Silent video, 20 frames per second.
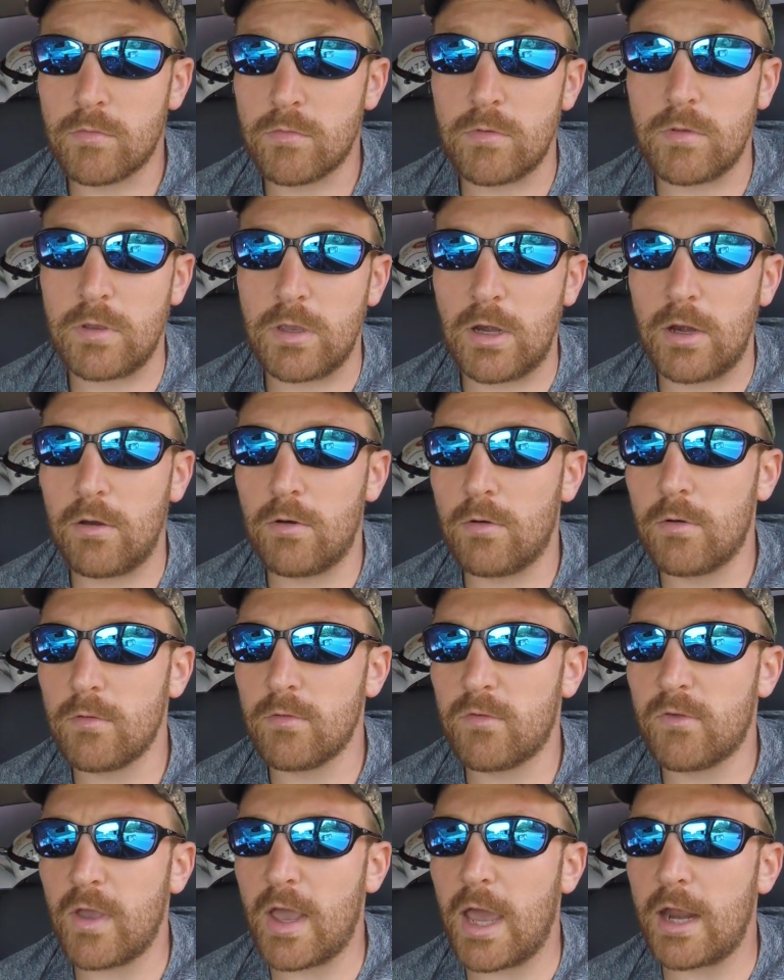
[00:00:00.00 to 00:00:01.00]
you know, on
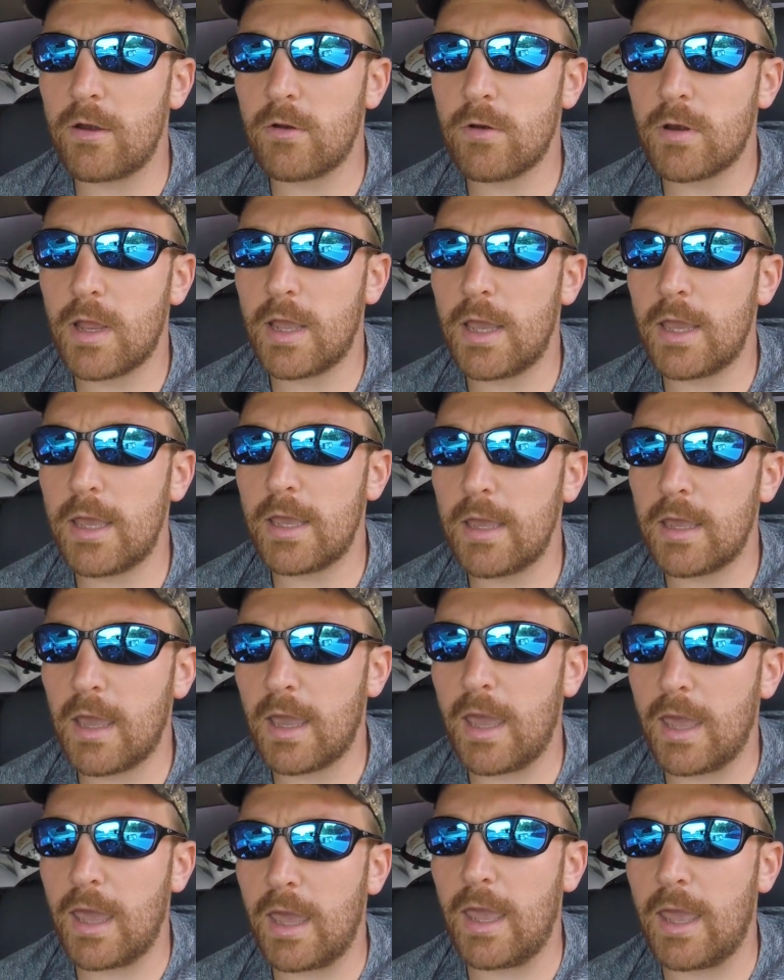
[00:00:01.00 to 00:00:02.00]
Saturday,
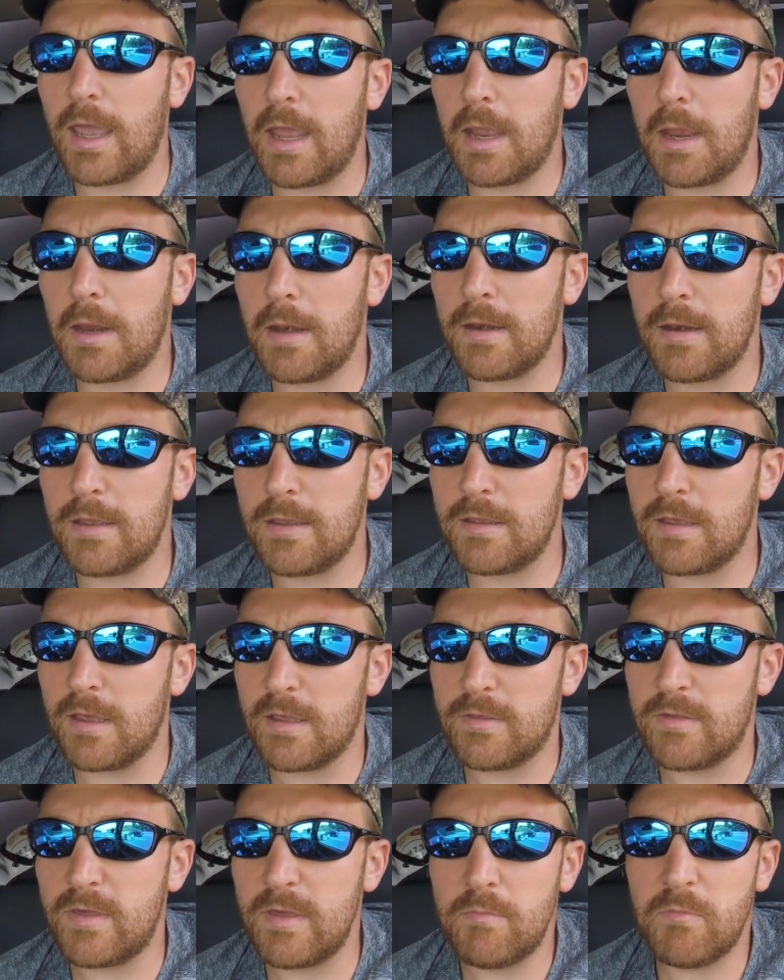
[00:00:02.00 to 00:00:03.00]
and it
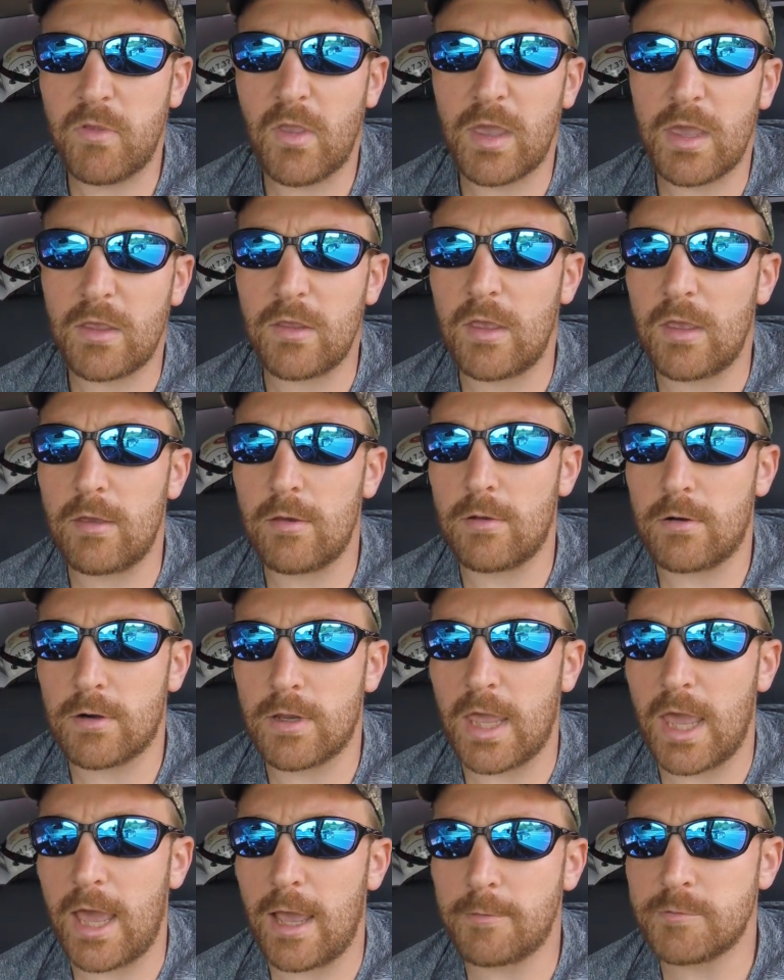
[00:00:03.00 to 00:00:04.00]
seems like it'll
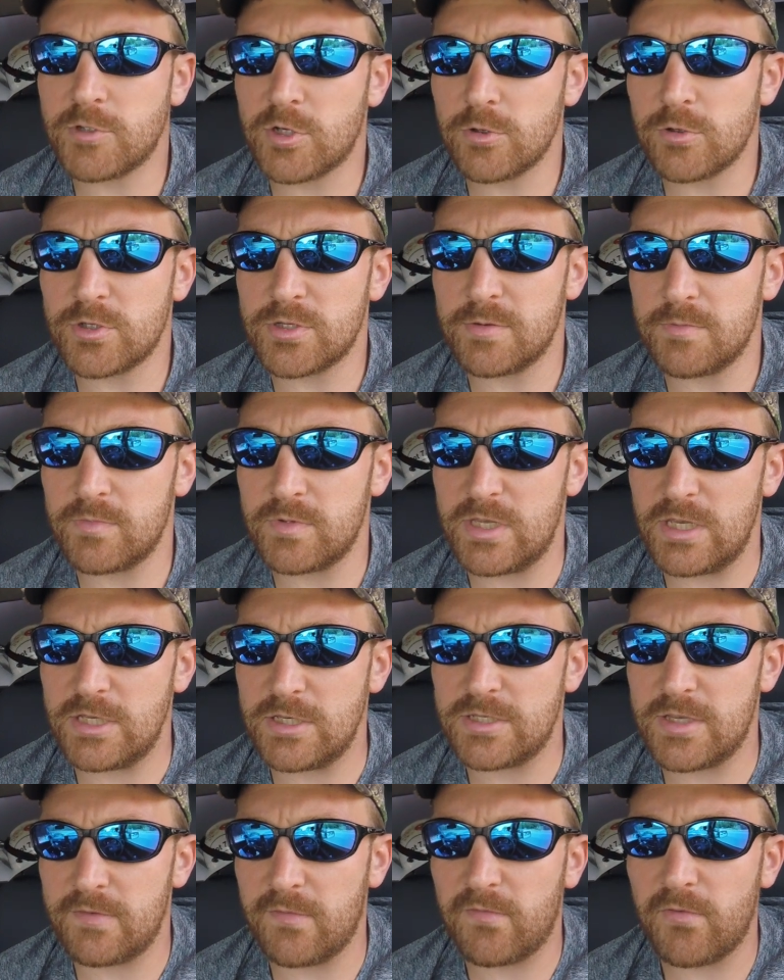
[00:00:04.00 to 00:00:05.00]
capture some
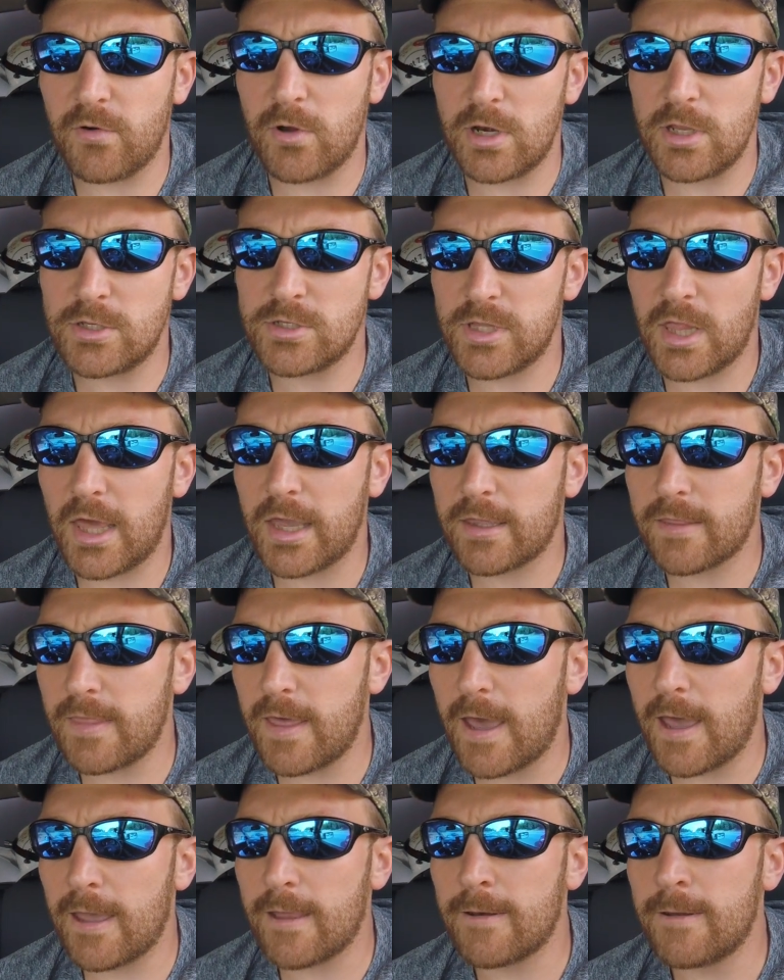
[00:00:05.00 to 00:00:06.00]
decent footage like
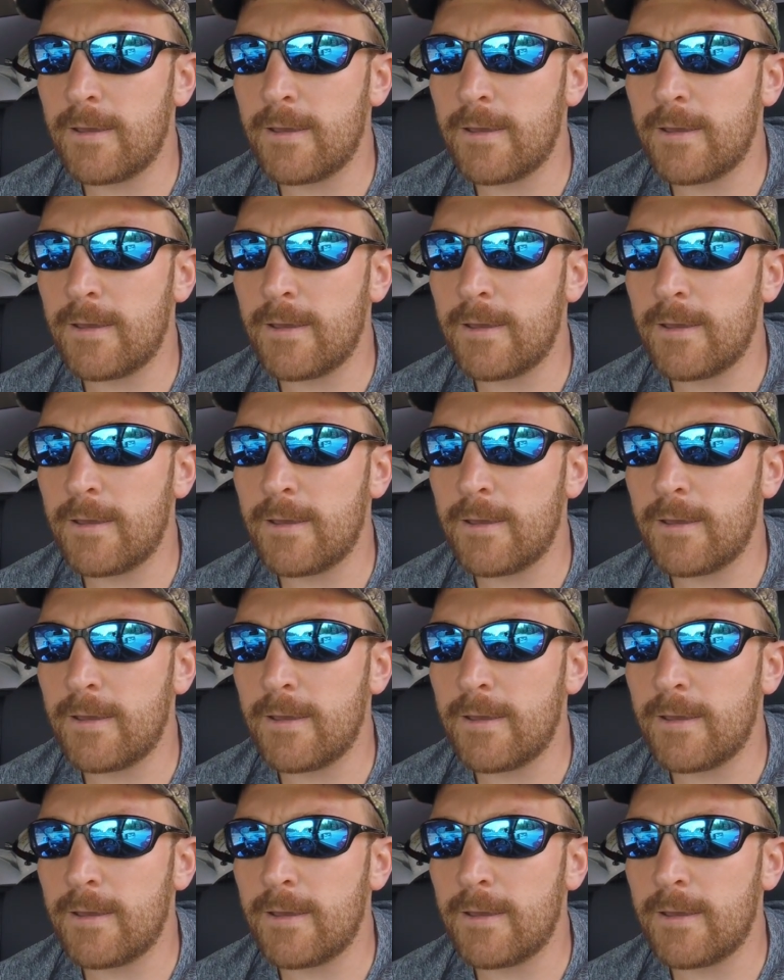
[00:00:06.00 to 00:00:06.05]
that.